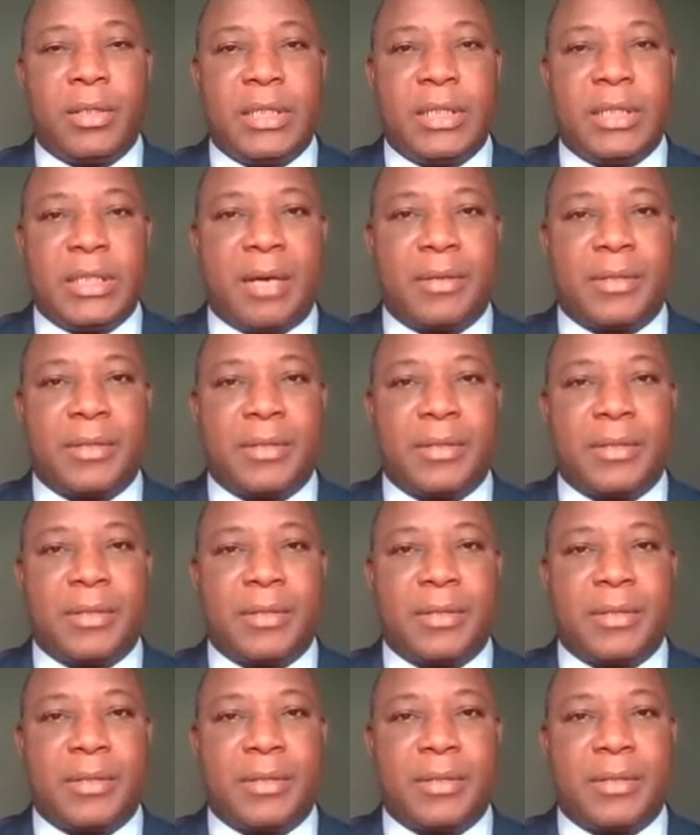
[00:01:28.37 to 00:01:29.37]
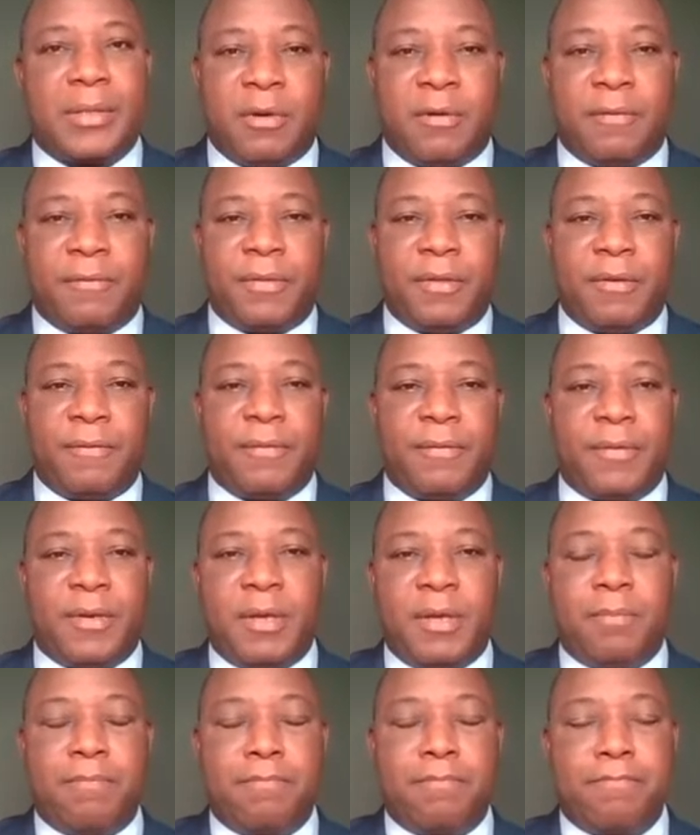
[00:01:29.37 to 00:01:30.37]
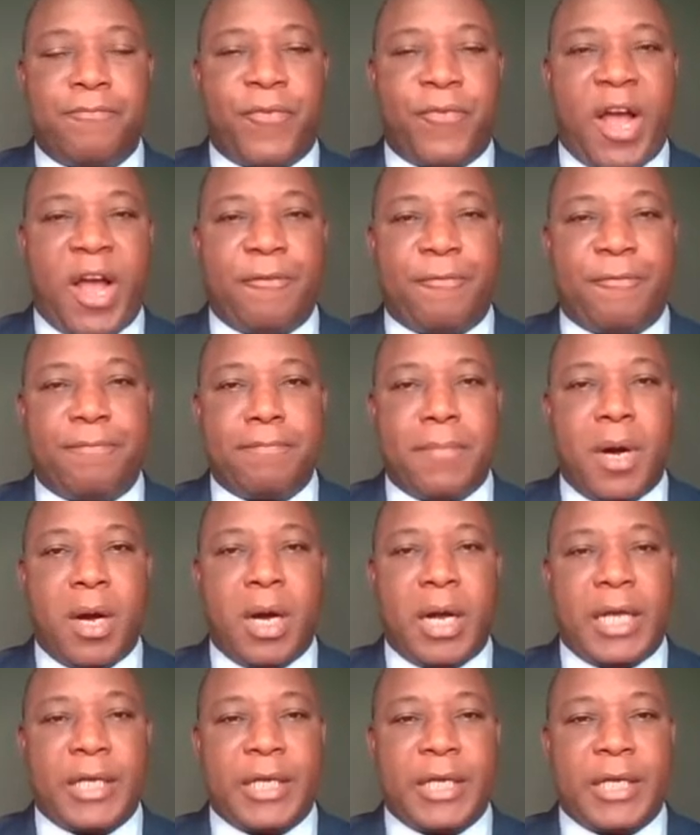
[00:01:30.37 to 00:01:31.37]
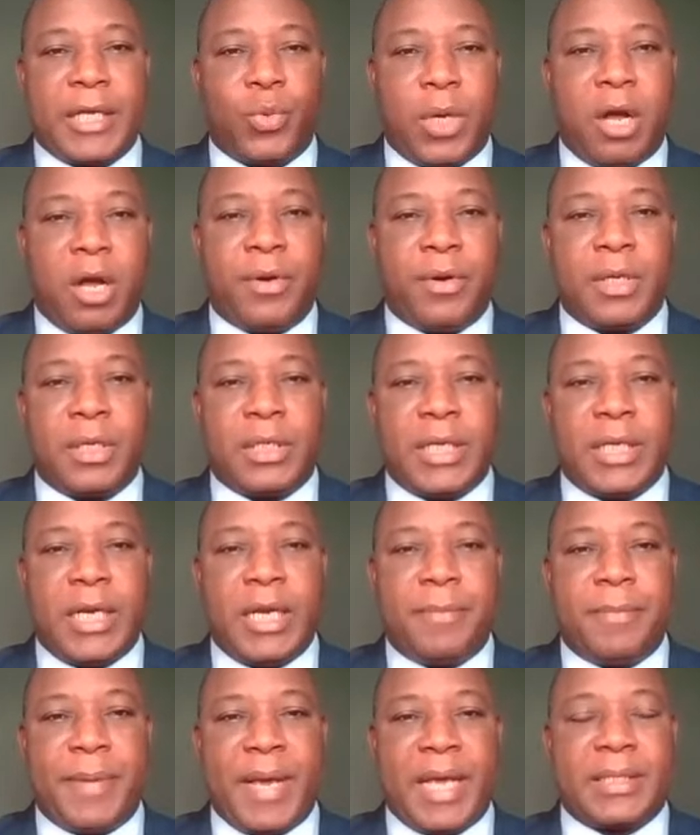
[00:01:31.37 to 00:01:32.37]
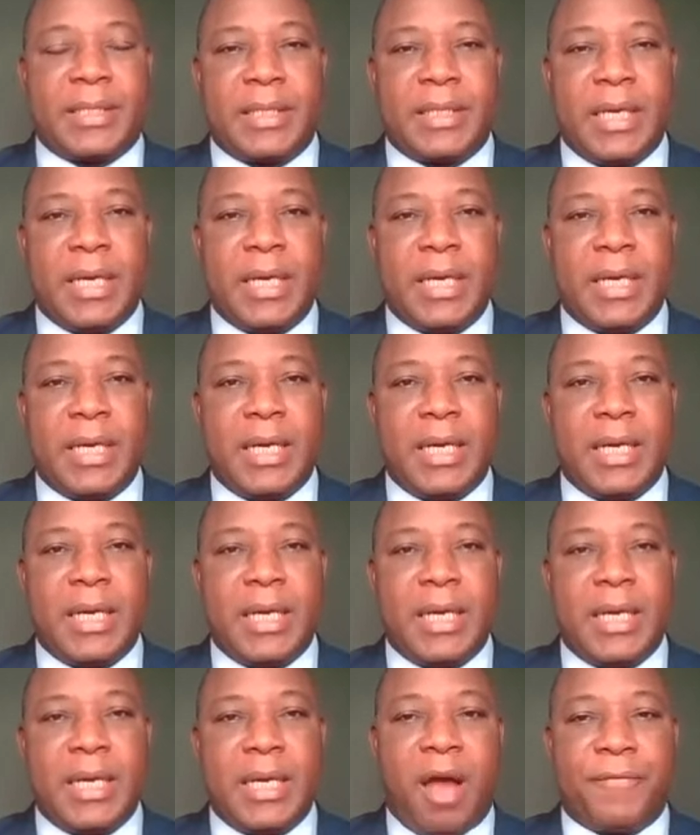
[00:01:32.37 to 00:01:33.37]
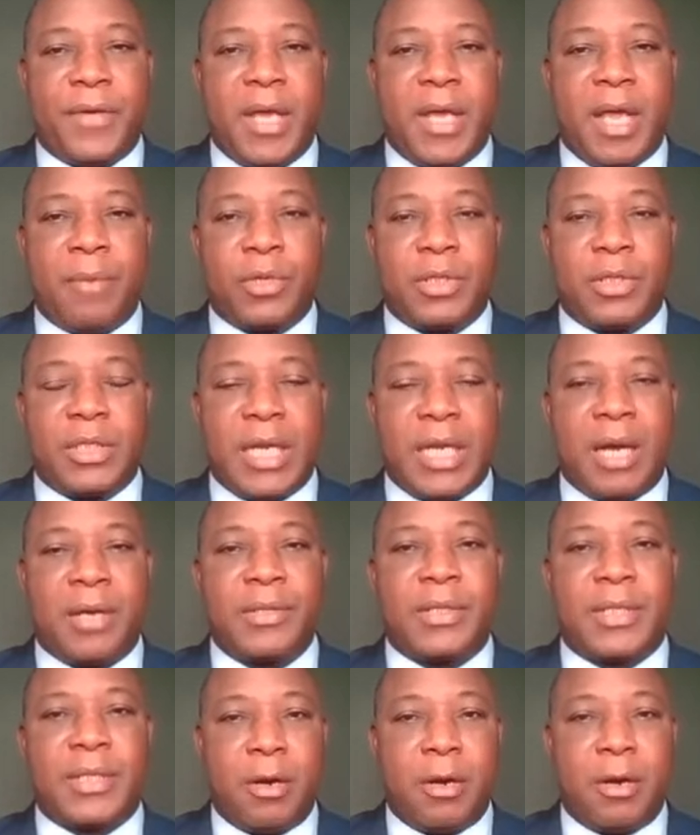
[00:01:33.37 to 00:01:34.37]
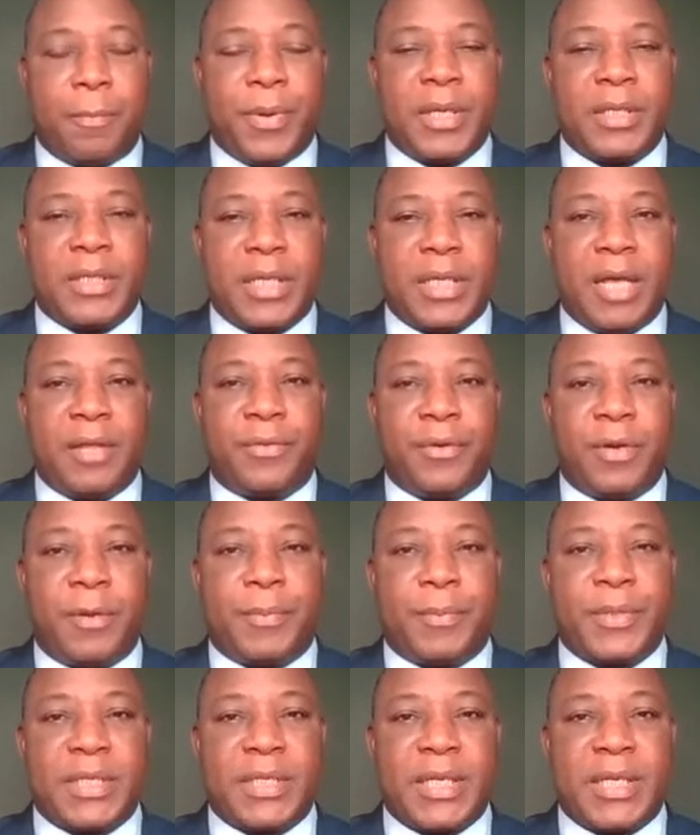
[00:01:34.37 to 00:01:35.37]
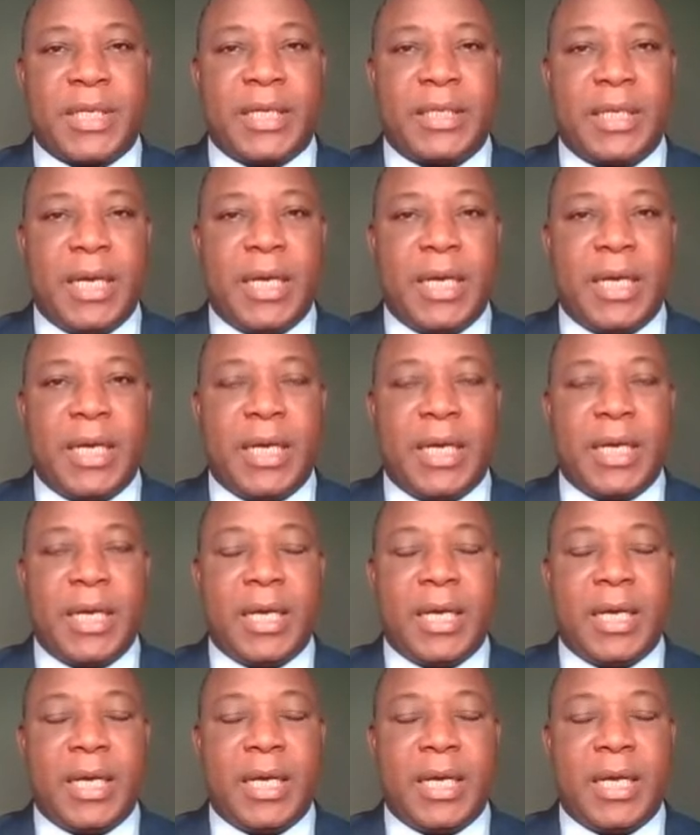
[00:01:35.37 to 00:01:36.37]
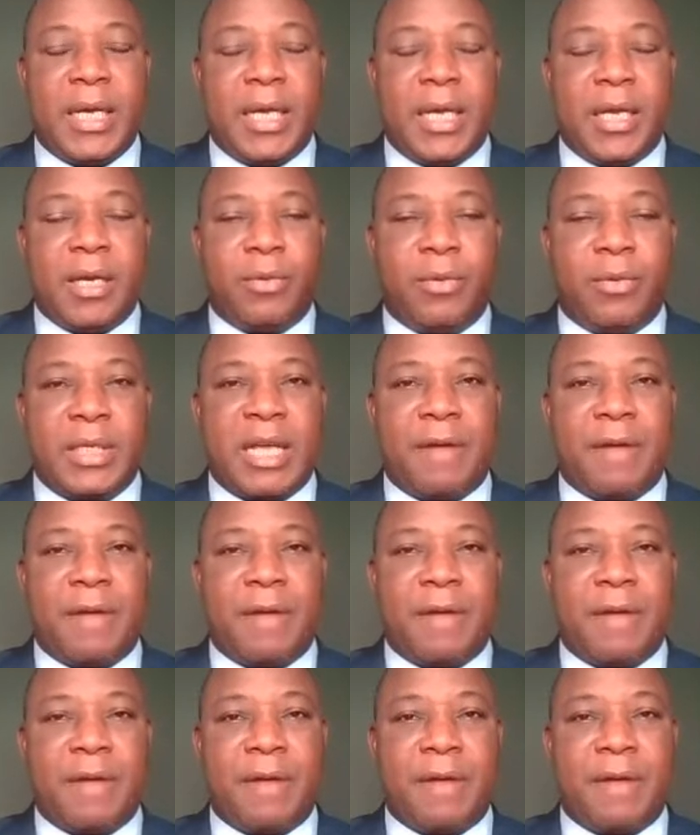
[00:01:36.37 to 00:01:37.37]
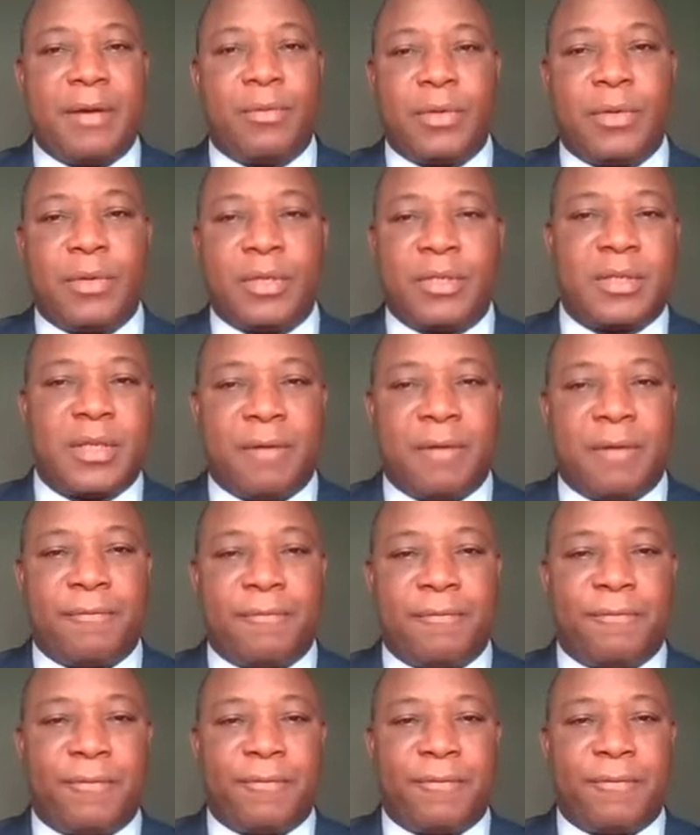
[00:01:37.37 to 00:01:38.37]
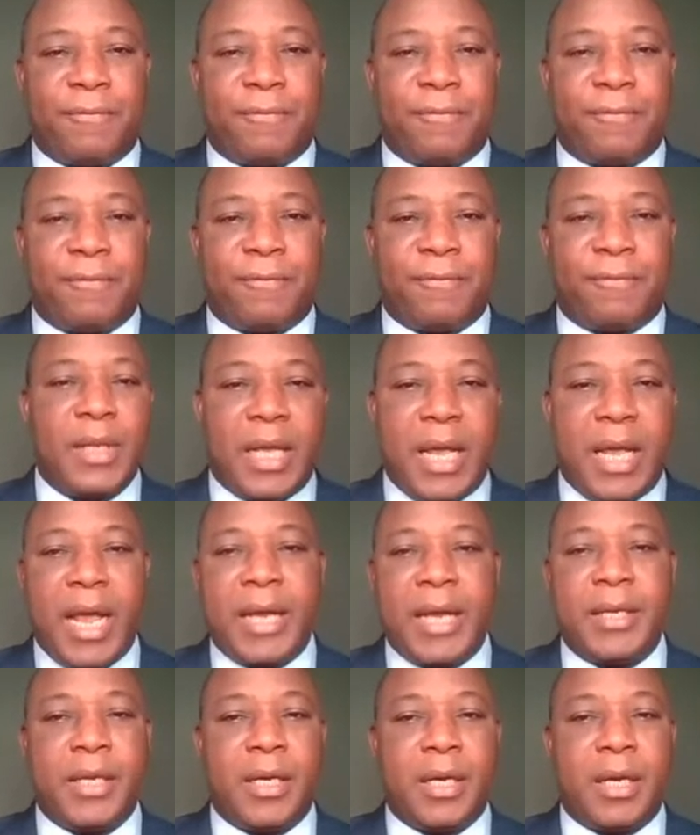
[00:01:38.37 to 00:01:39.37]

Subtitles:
On the downside, for some of the five markets we cover on a daily basis, the BRVM was down 0.83% in the West Africa space. Ghana was flat.